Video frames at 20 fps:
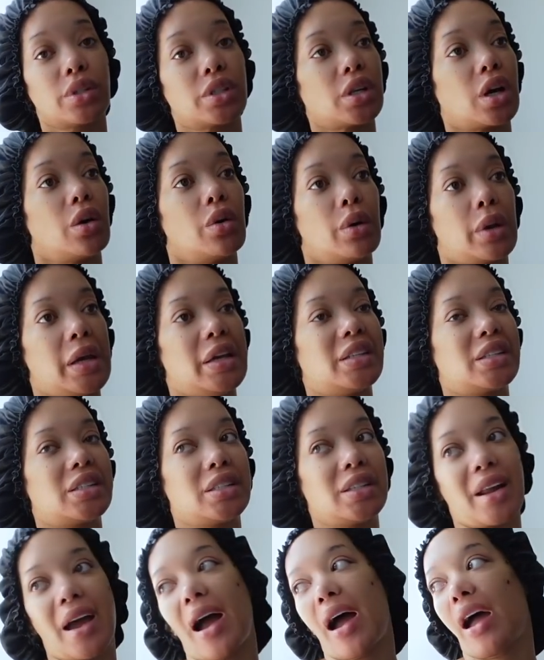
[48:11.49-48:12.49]
So, it's
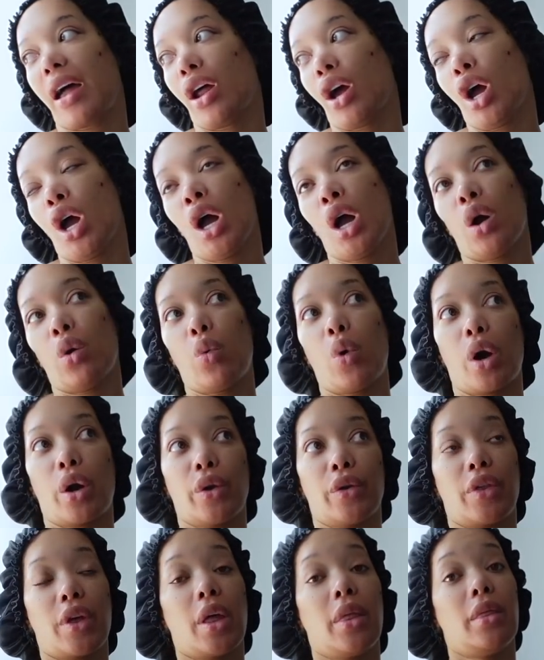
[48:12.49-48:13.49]
not
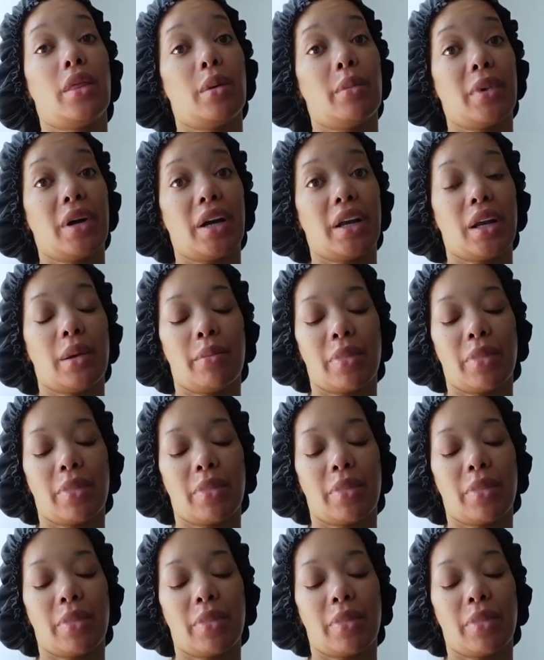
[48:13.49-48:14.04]
worth the money.